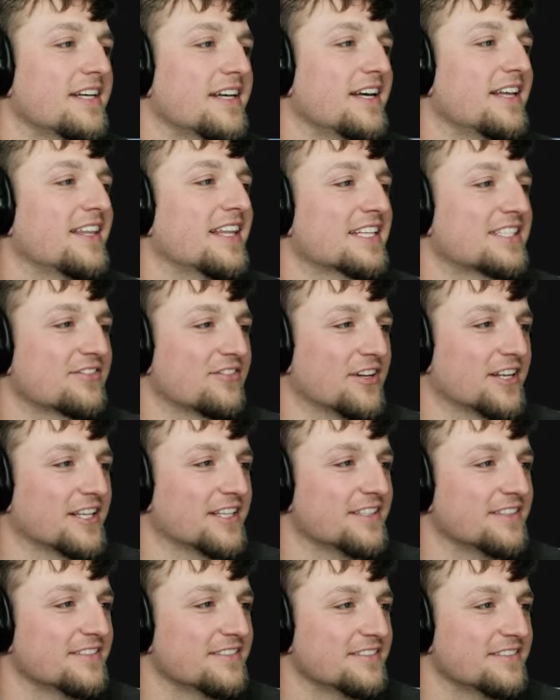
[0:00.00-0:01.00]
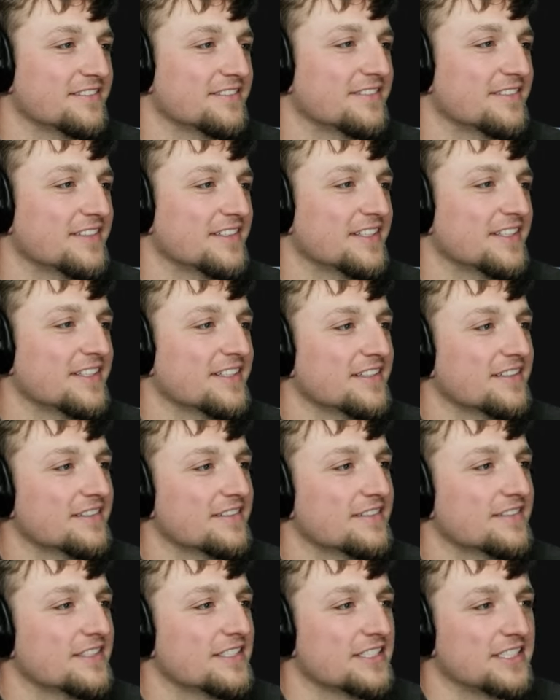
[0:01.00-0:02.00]
That's funny.
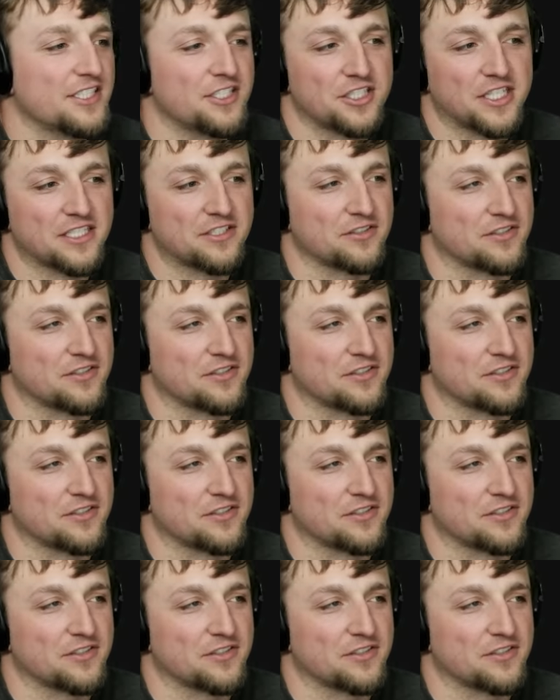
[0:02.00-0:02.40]
Did you guys